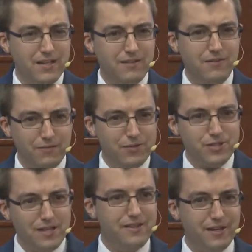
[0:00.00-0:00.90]
if, if,
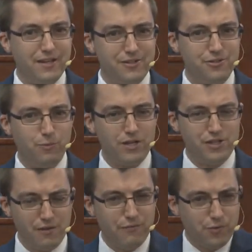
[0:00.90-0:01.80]
there's anything I should
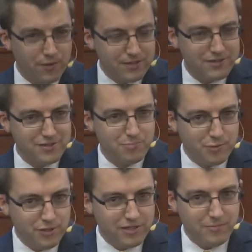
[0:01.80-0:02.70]
watch out for, it's this
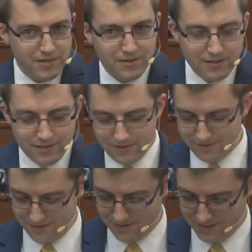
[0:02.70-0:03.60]
polygamy thing
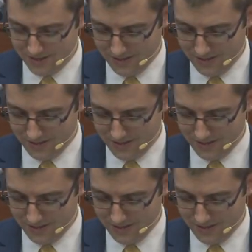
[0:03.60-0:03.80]
and this,